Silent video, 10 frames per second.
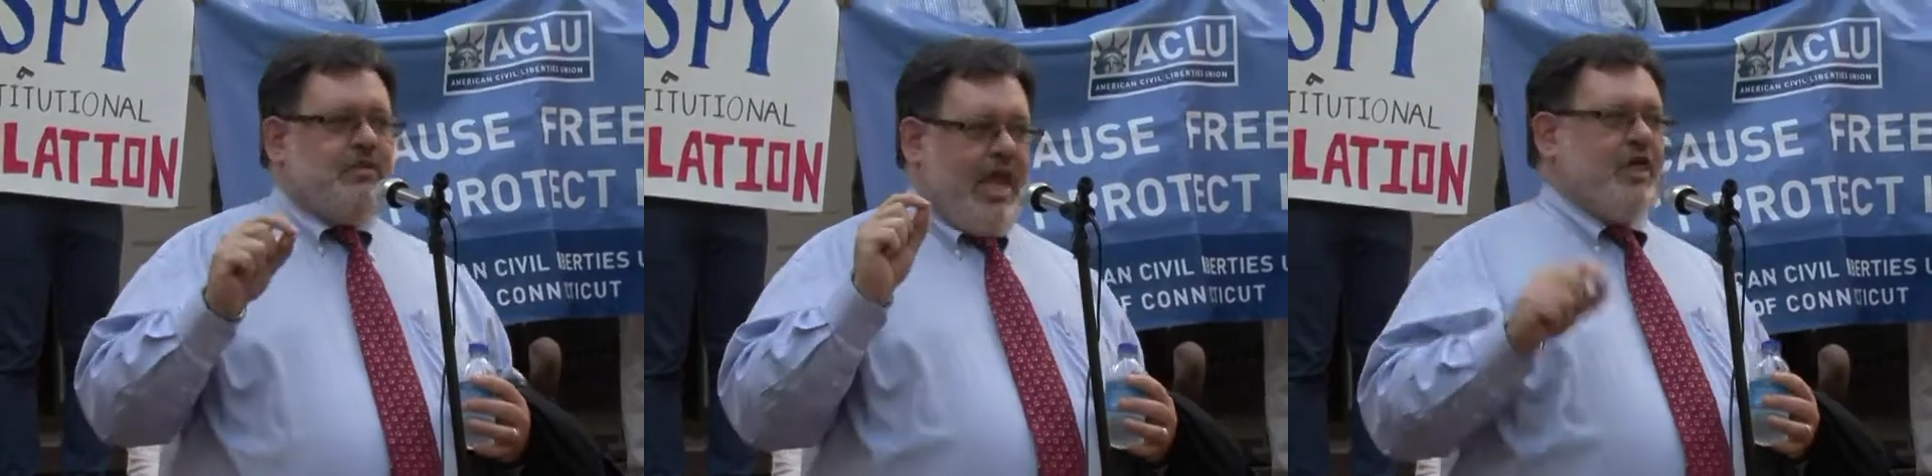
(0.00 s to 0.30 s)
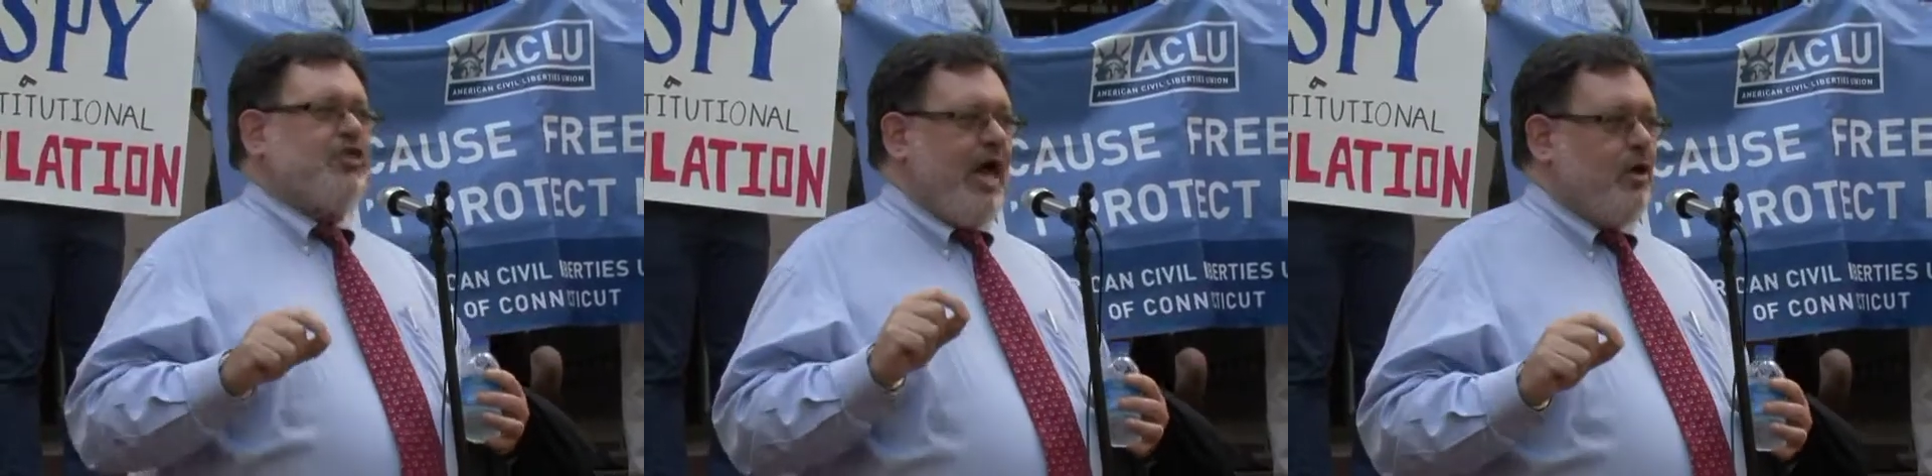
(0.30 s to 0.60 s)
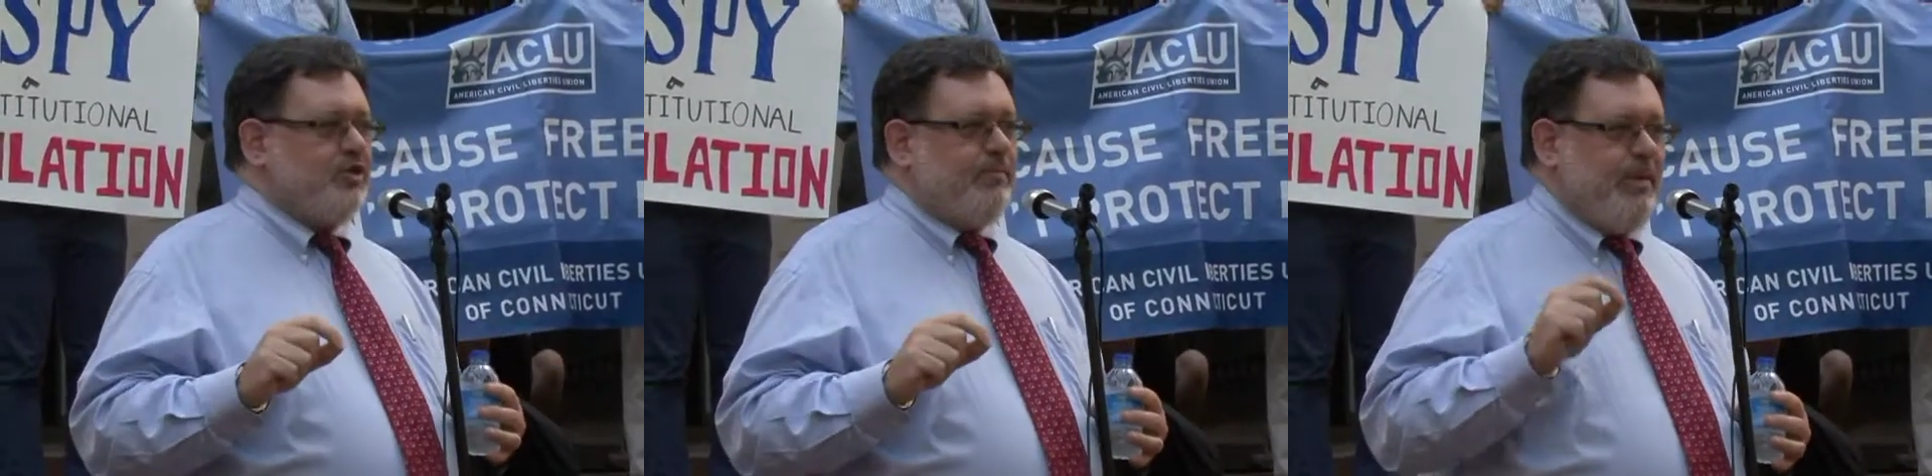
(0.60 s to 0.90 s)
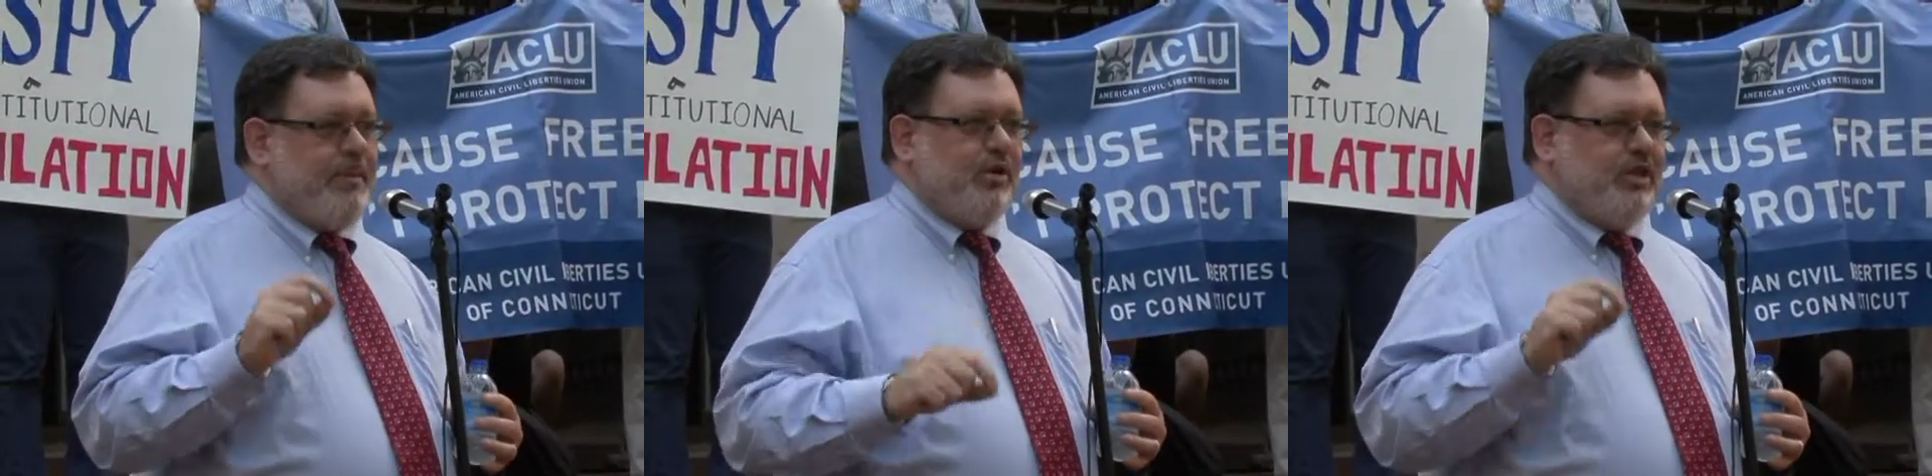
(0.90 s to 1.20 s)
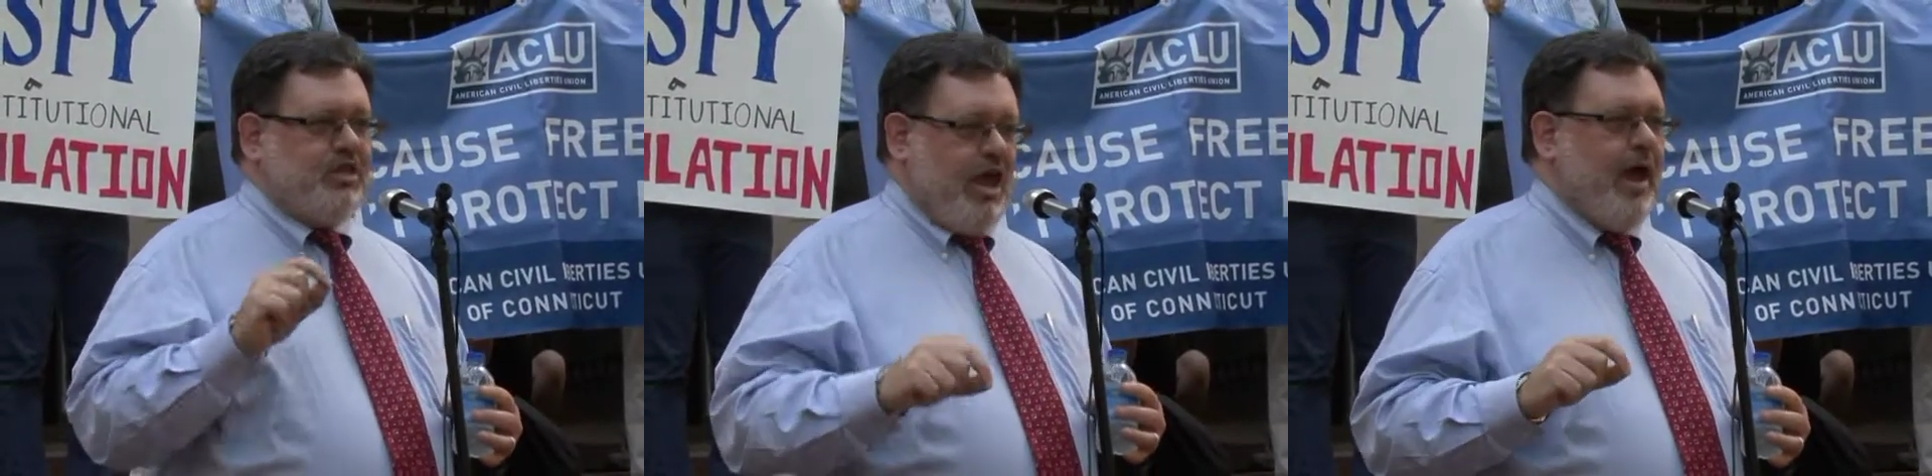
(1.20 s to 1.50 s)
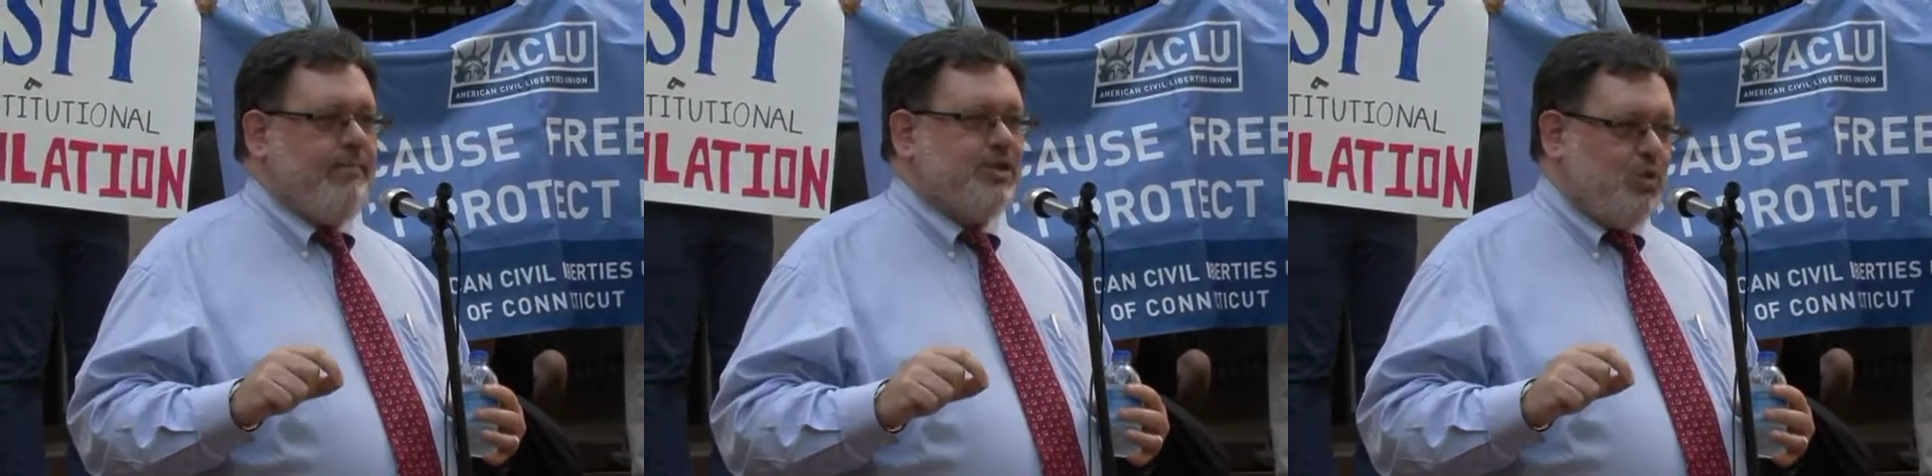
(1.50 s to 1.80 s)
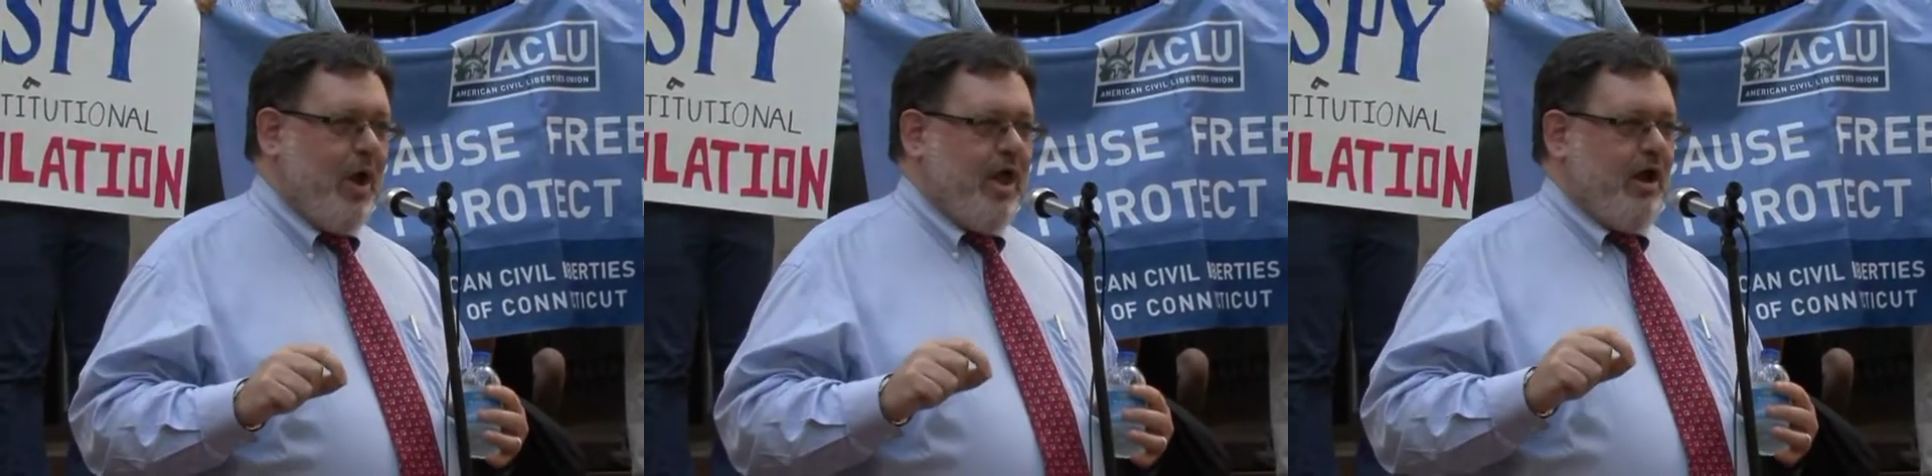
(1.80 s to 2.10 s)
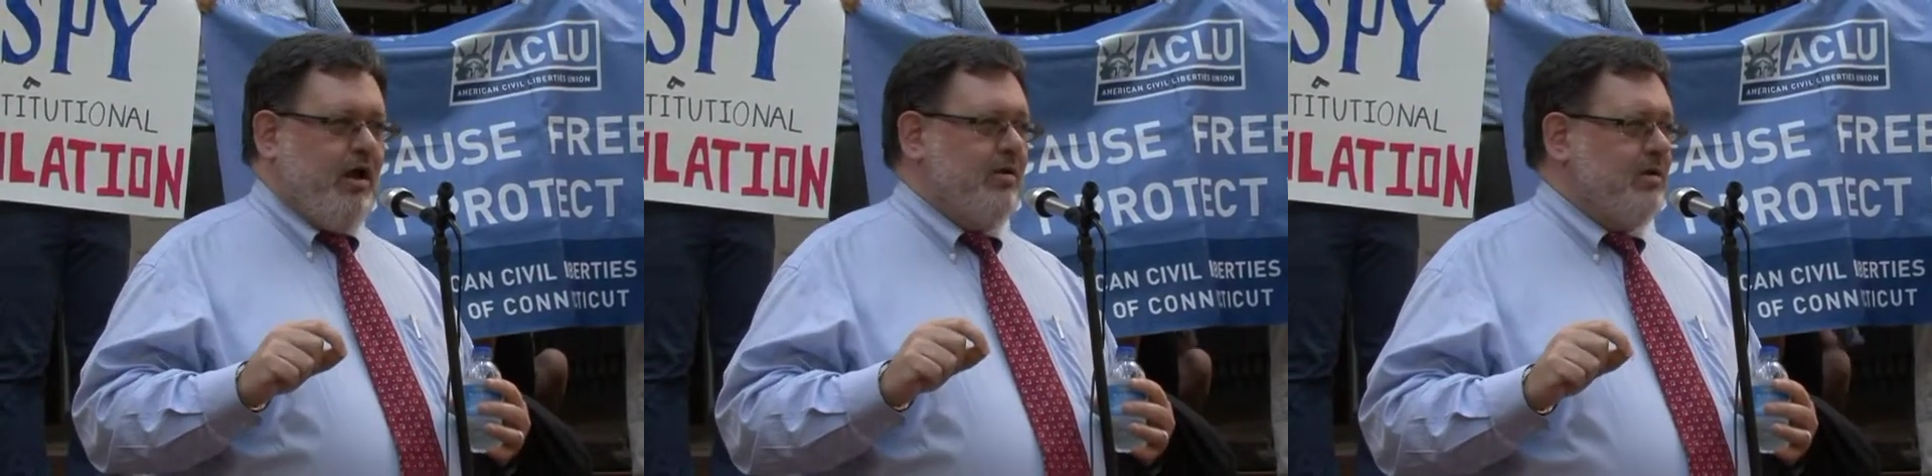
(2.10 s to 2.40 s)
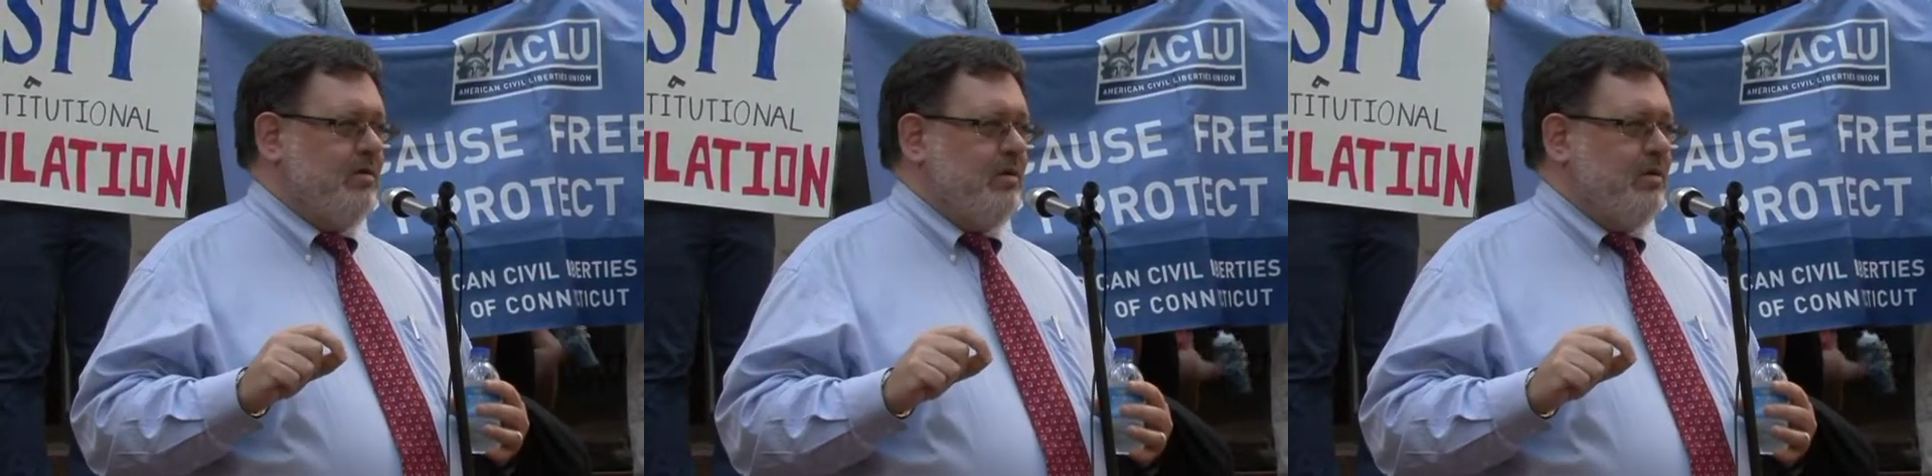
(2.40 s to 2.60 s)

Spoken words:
10,000 people in Times Square